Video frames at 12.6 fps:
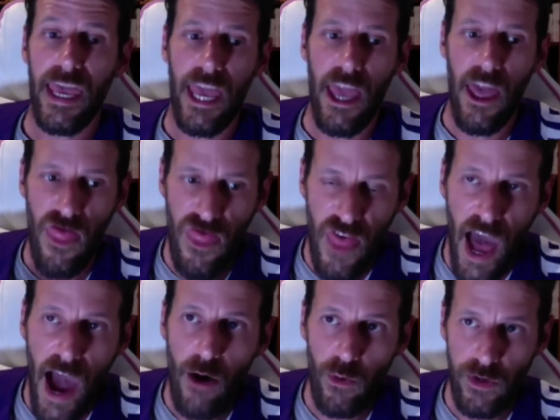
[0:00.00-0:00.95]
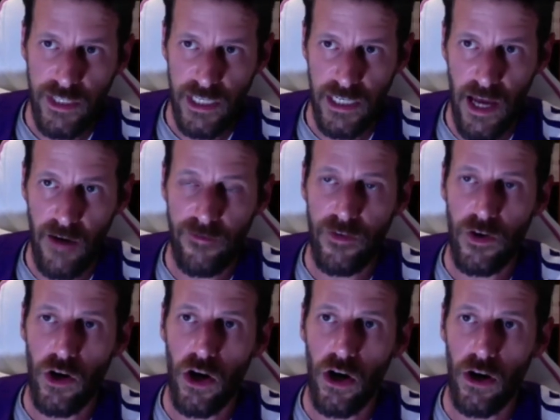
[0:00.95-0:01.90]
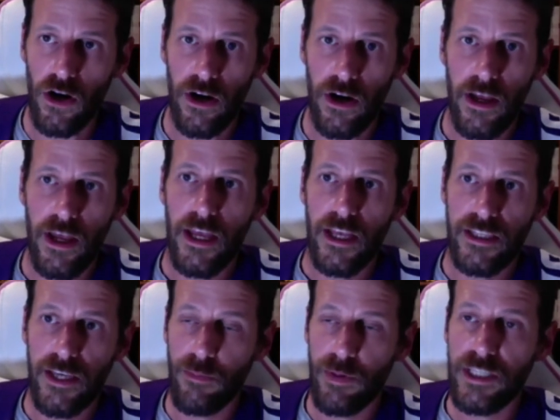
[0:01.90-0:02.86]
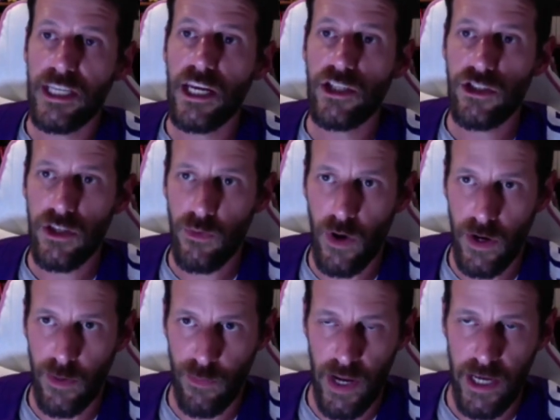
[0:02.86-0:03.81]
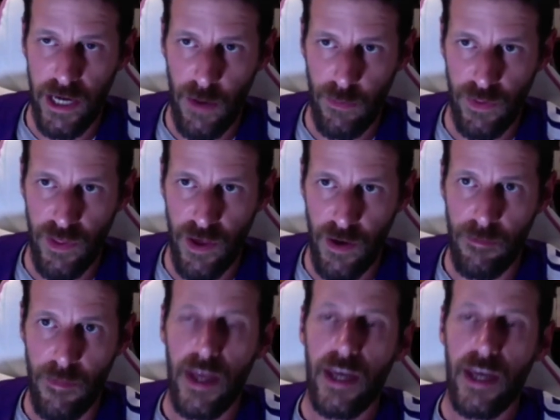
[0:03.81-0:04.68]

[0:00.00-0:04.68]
And that was enough for her to potentially want to break up with him.